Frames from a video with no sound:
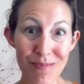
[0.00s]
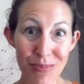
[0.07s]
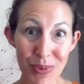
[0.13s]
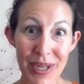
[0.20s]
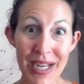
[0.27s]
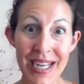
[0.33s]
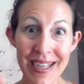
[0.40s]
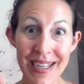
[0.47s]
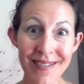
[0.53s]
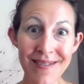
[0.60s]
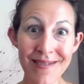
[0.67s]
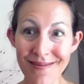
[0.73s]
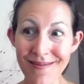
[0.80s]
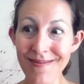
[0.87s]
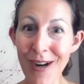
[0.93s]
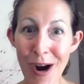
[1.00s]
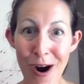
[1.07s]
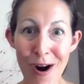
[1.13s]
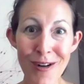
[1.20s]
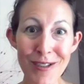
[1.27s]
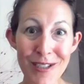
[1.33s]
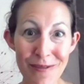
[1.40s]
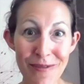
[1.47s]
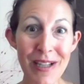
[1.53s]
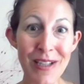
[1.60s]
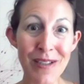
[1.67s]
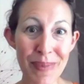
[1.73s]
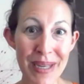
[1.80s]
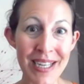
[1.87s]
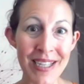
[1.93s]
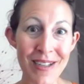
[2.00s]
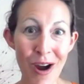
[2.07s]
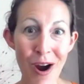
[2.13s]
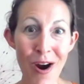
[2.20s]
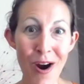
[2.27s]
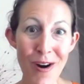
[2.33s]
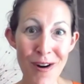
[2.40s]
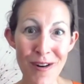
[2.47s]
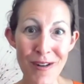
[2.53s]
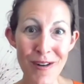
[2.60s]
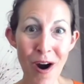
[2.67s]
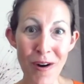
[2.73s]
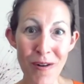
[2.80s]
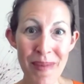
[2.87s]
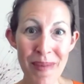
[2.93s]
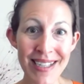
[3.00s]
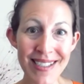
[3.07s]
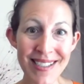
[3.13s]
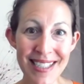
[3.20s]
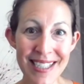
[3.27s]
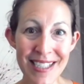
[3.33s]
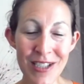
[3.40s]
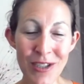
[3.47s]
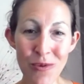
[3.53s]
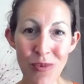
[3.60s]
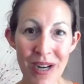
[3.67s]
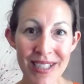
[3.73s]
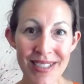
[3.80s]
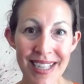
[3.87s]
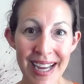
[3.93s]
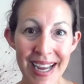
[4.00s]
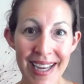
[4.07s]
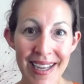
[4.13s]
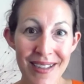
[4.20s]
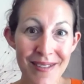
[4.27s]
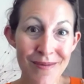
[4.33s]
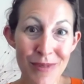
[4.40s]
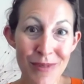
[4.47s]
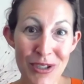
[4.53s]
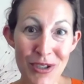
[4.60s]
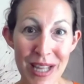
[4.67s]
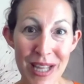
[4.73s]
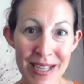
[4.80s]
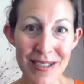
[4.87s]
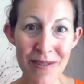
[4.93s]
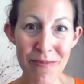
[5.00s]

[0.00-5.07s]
bringing our developing our our medicine to one day reach the hands